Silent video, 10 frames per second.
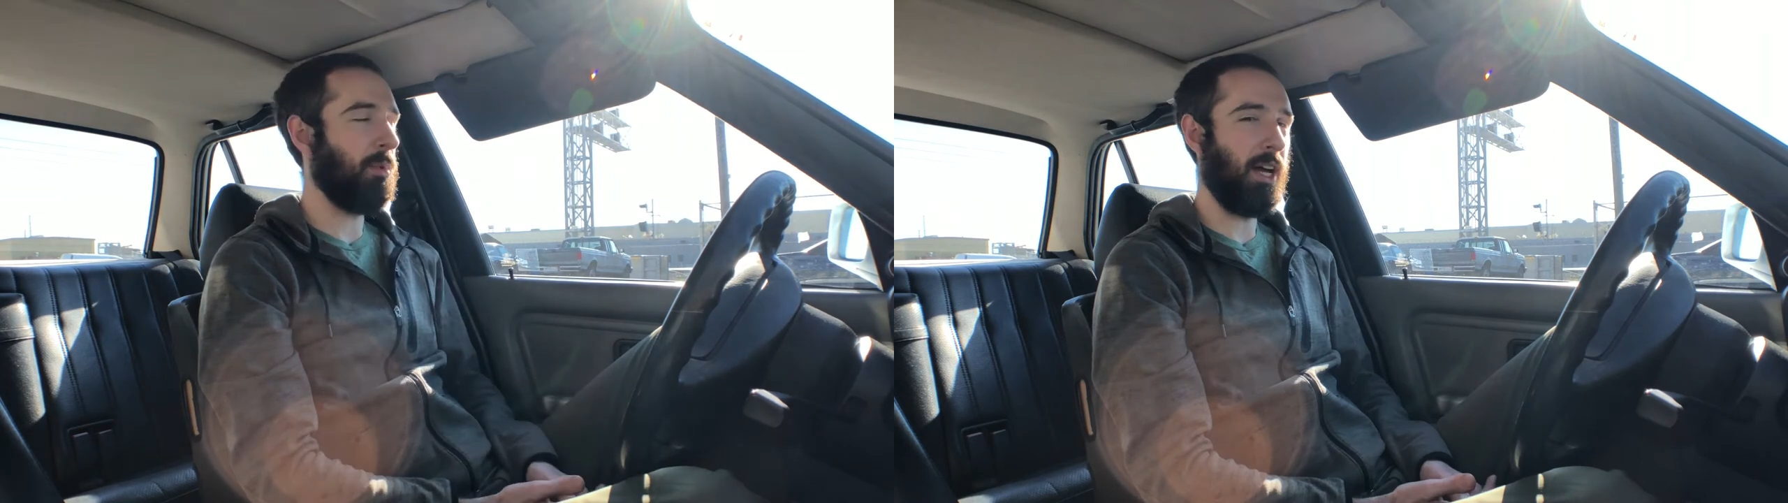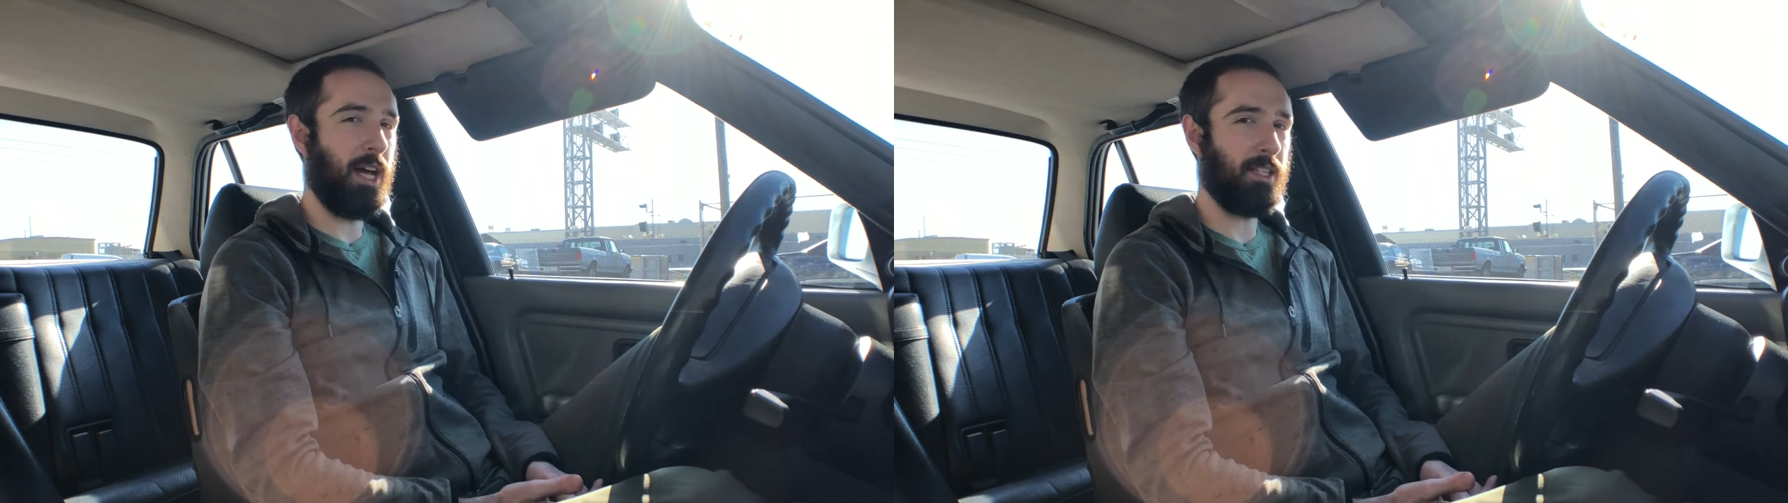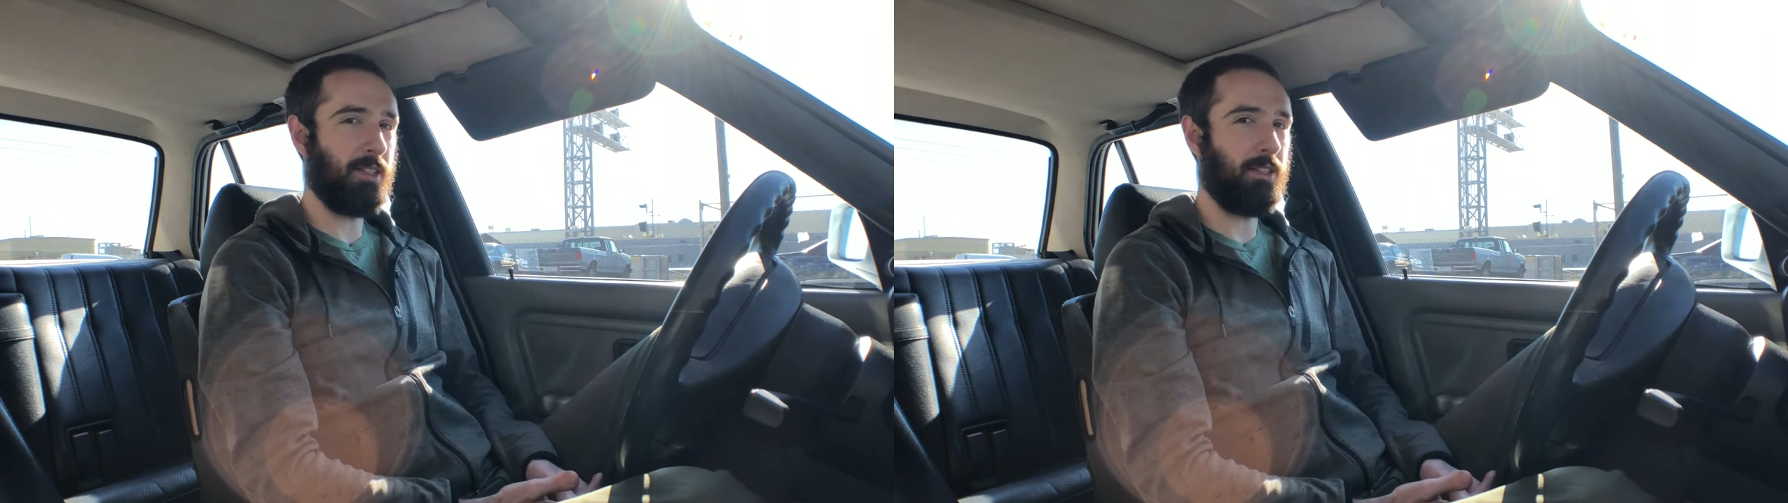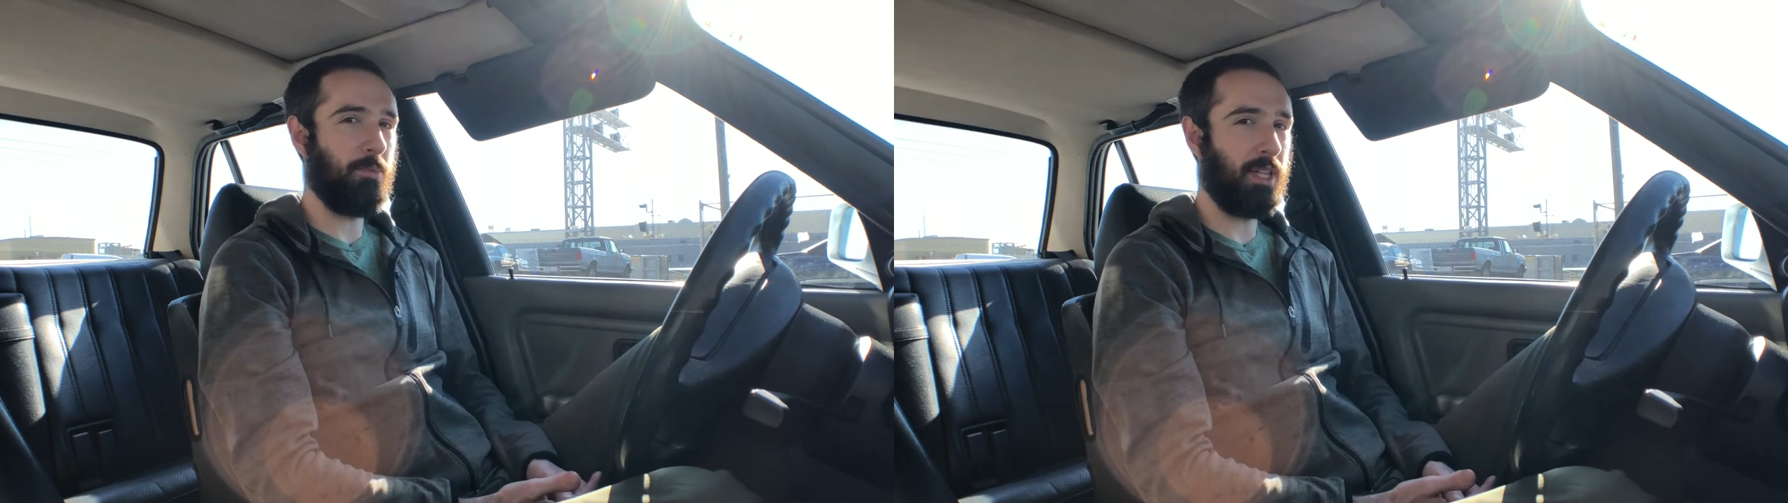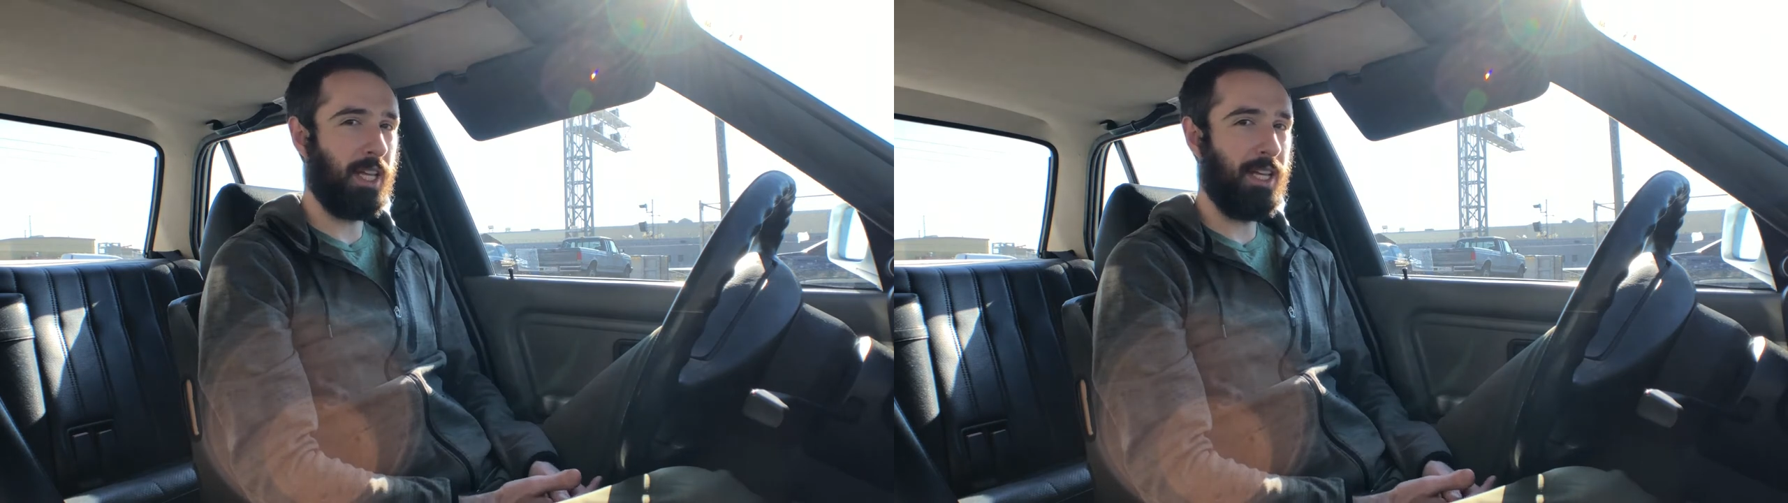But as a
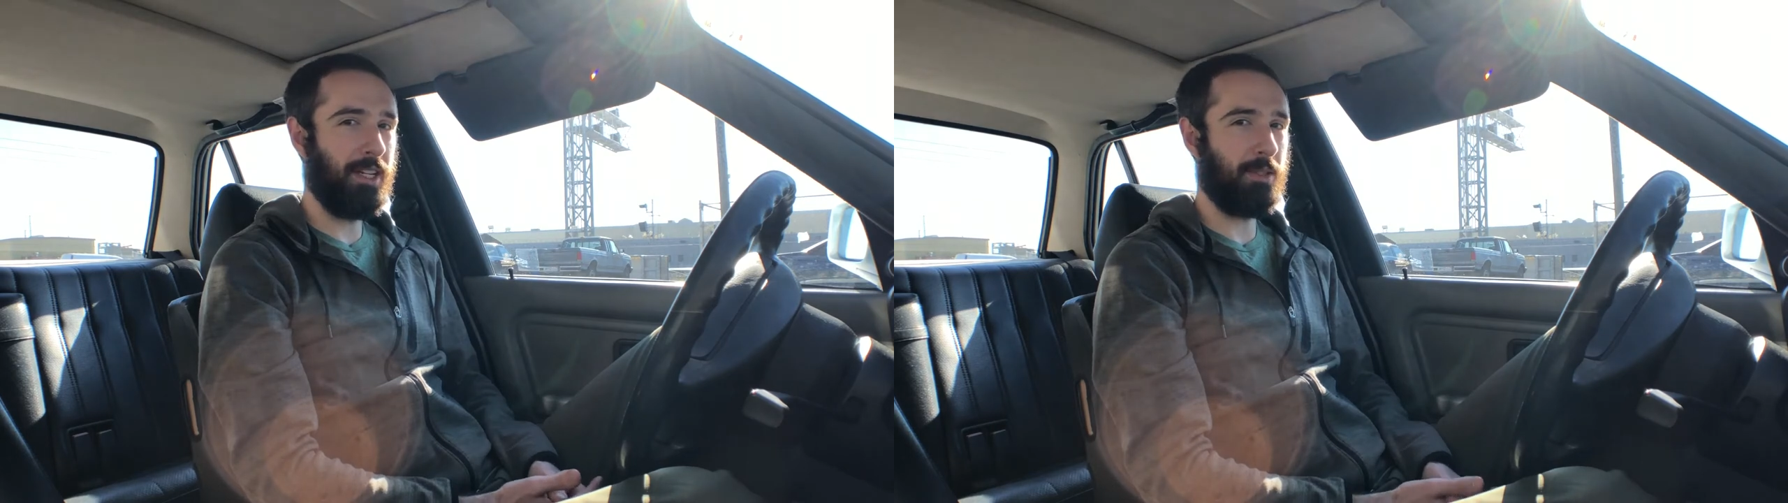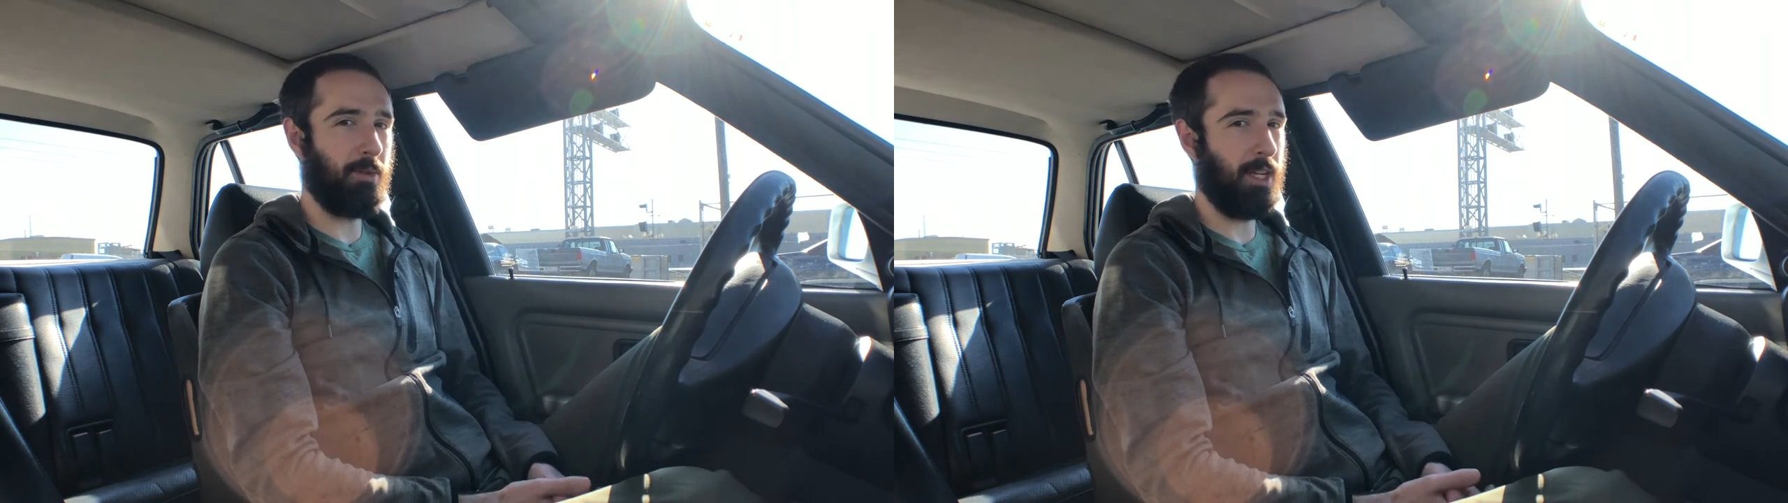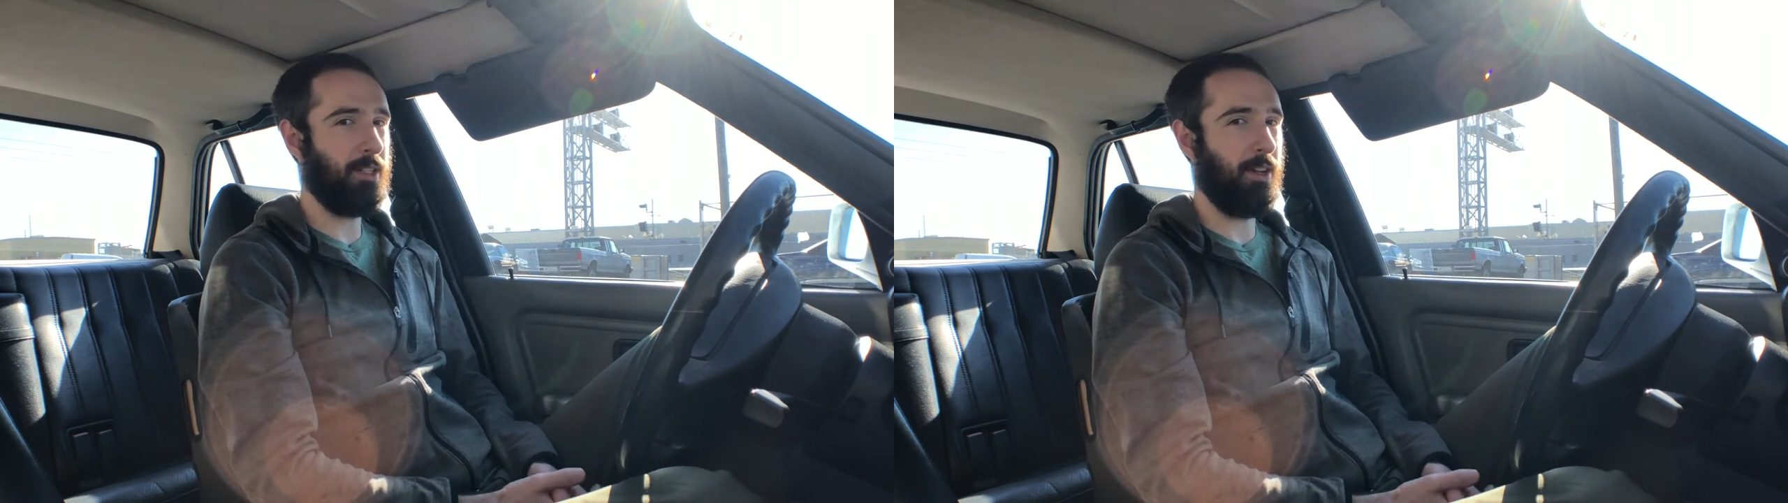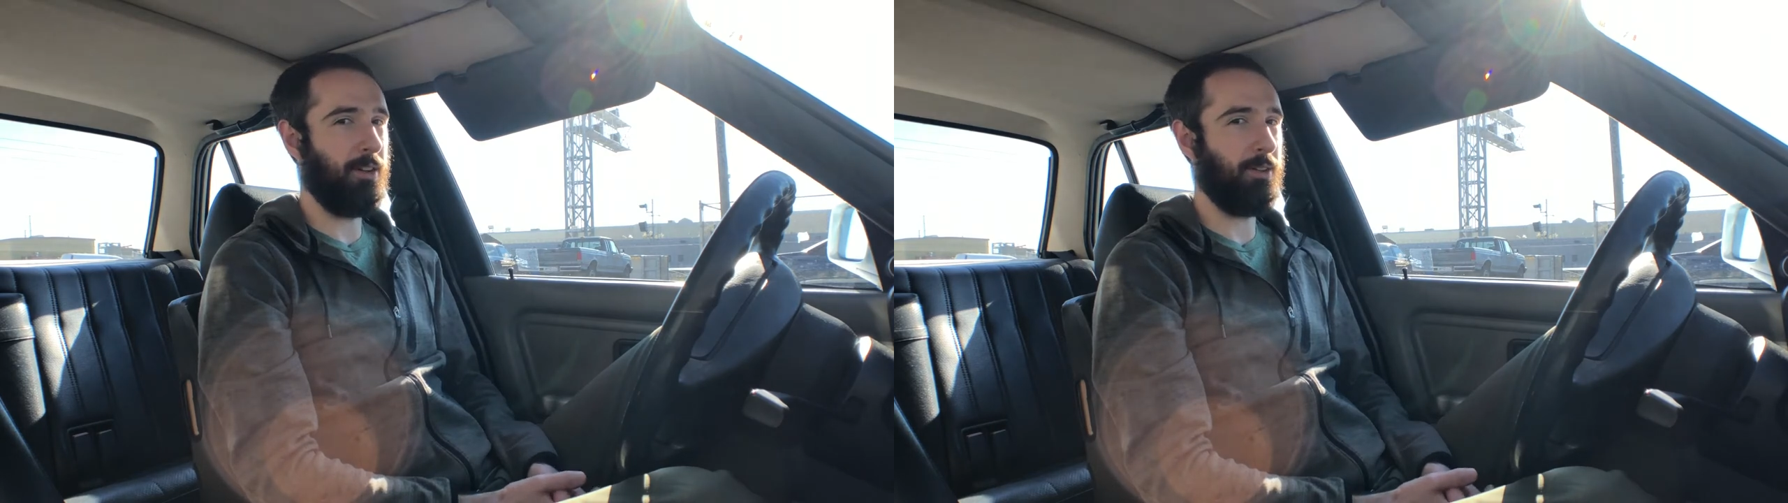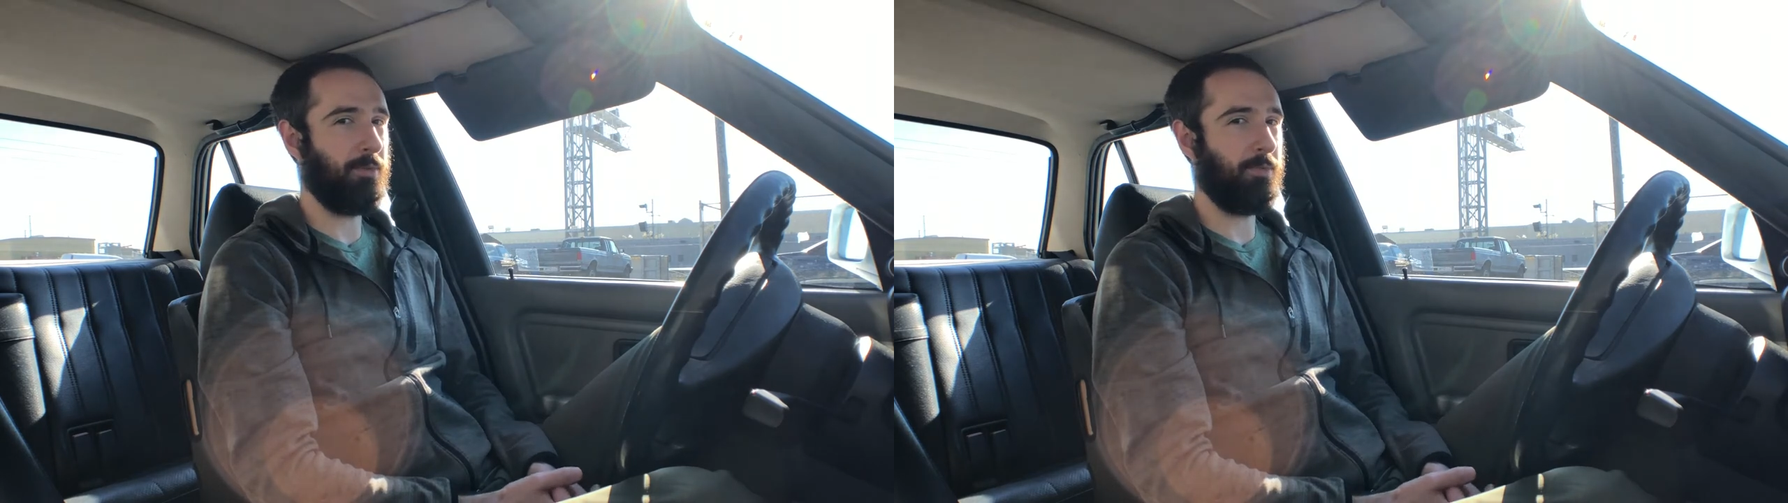plain espresso,